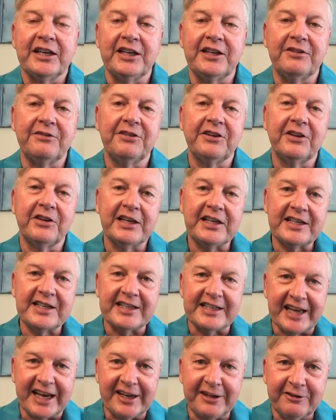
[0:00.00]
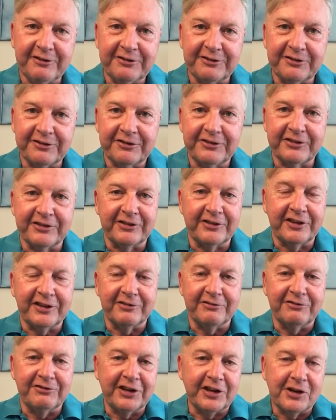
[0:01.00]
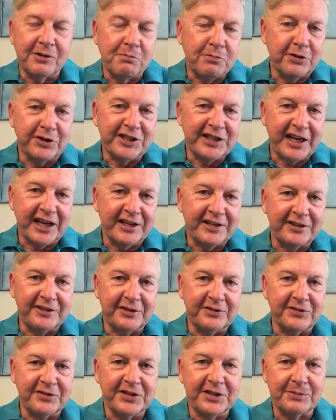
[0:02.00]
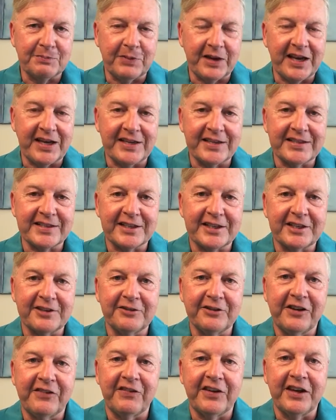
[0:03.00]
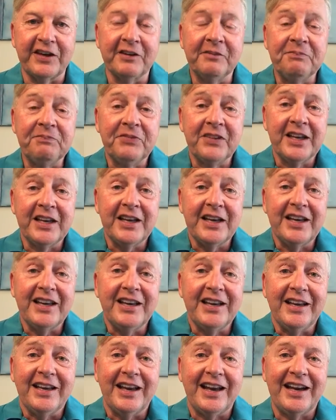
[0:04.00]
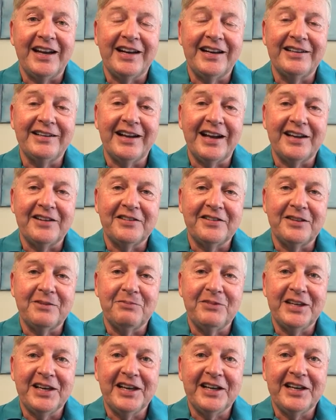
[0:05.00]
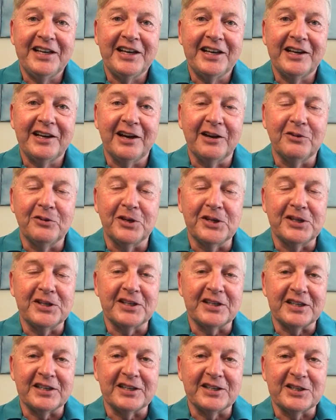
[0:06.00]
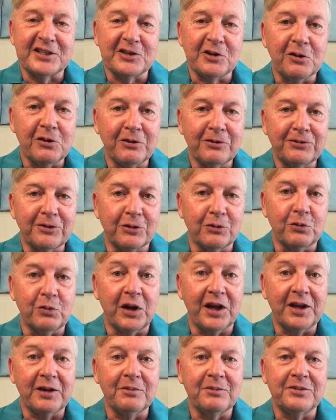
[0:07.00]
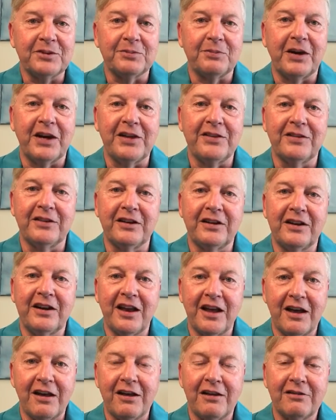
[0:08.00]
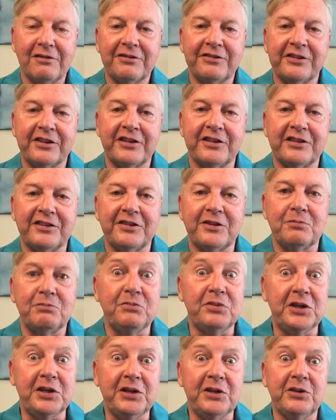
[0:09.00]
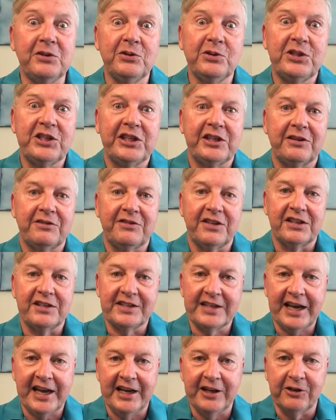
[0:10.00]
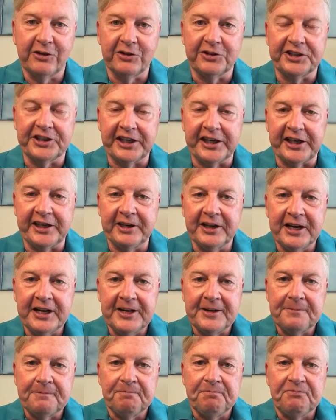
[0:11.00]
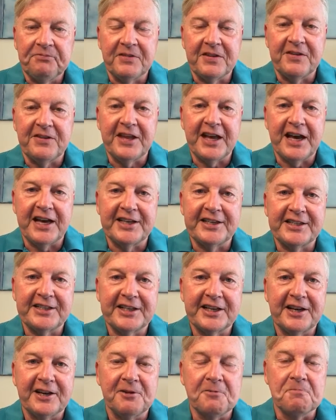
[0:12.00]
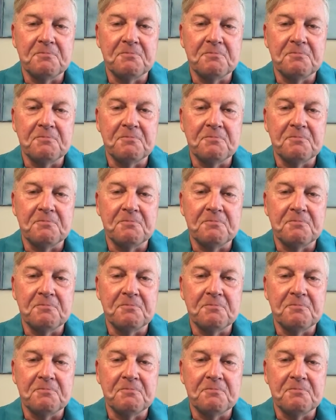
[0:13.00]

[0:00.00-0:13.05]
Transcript: in a very safe and a very protective space and everything. And at the beginning, I was so overwhelmed by the love and the beauty of this energy that